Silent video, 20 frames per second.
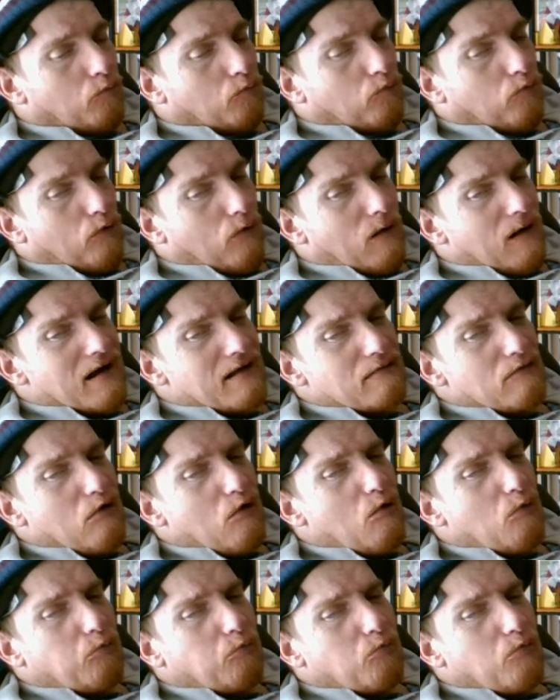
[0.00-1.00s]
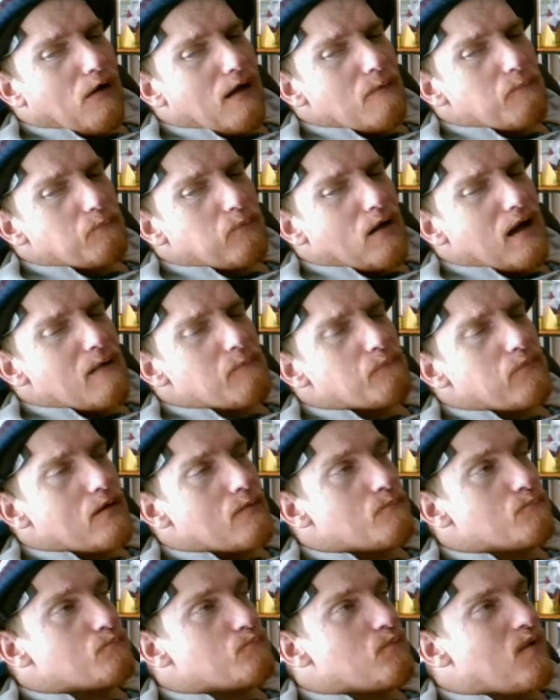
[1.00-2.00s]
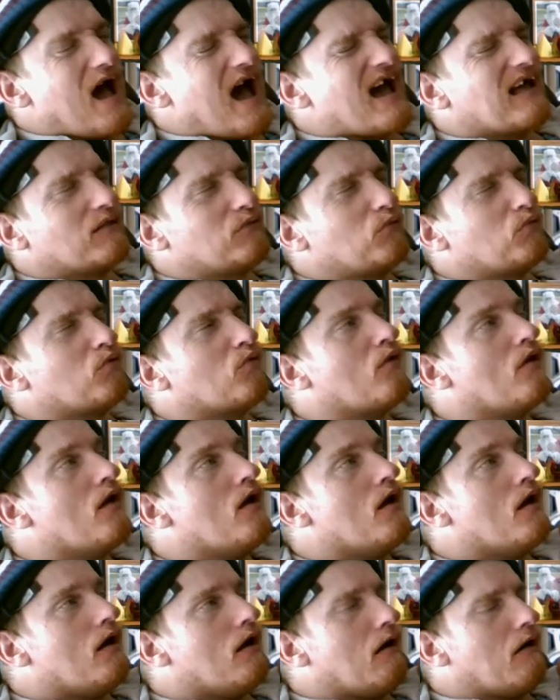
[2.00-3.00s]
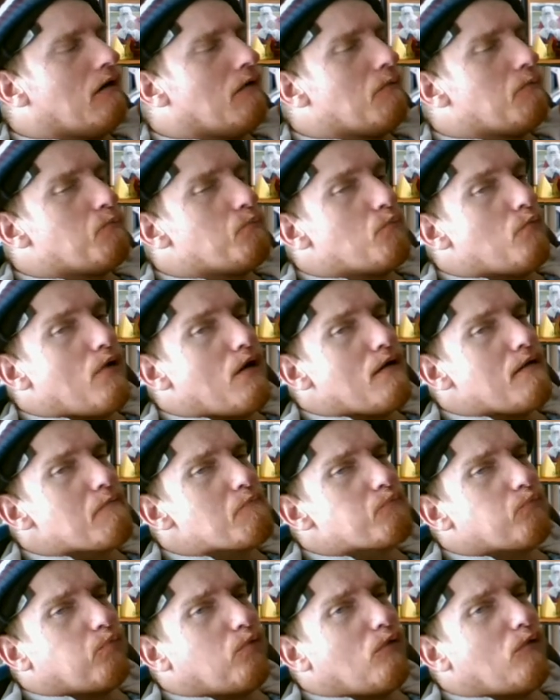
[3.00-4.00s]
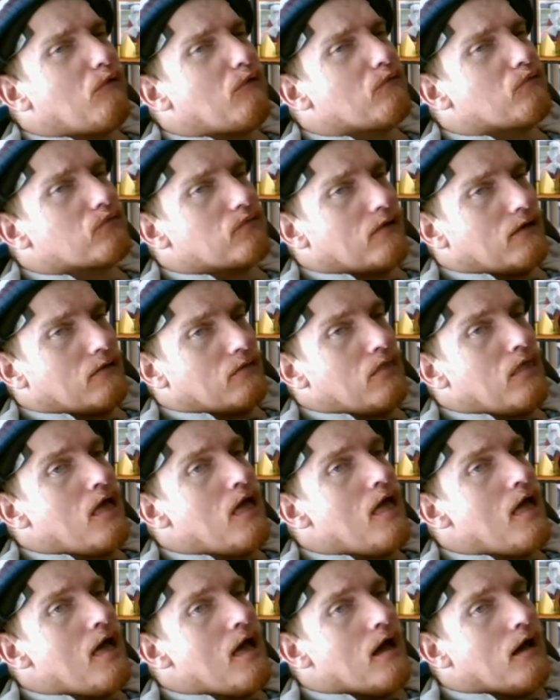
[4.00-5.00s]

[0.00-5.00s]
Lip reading: why not whip up a batch of meatballs and